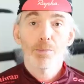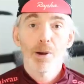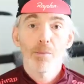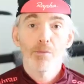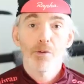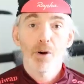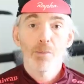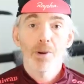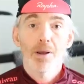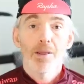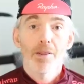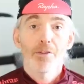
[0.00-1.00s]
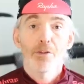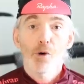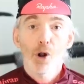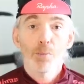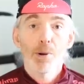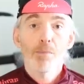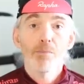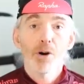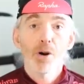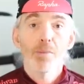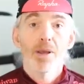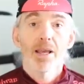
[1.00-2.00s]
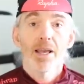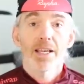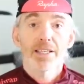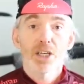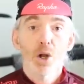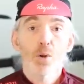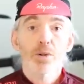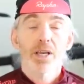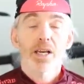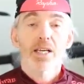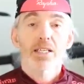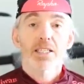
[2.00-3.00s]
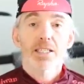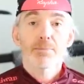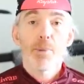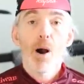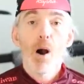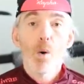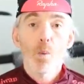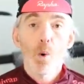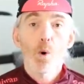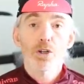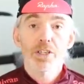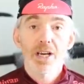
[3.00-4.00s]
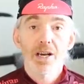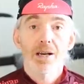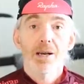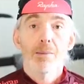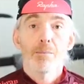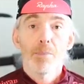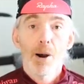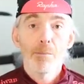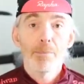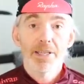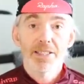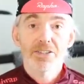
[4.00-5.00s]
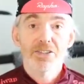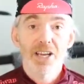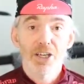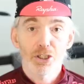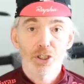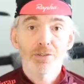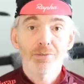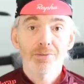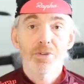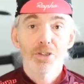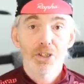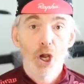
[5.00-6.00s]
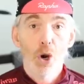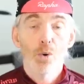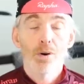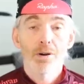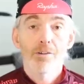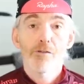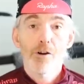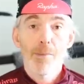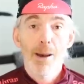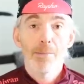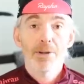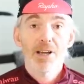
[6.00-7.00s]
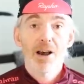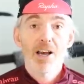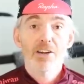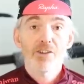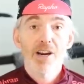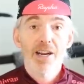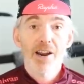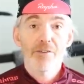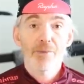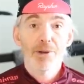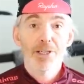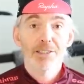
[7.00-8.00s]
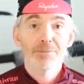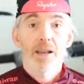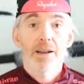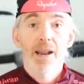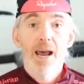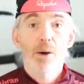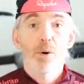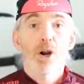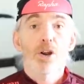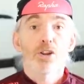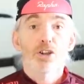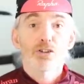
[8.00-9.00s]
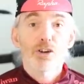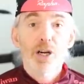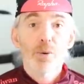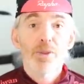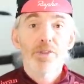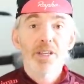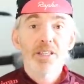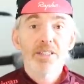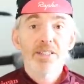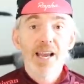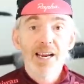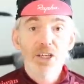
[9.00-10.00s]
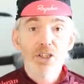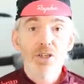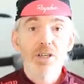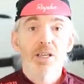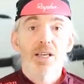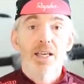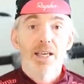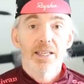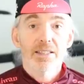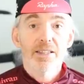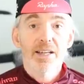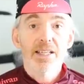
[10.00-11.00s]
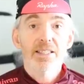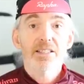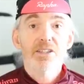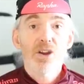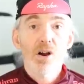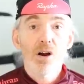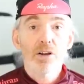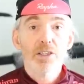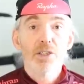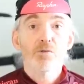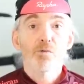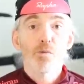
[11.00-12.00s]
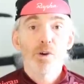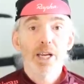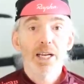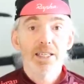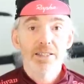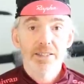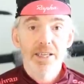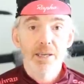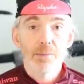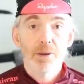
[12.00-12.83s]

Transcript: Pump Room. The Royal Pump Room is an old spa water pumping station, so remember to hydrate, everybody. Now, the trick with this section is that it starts really steep,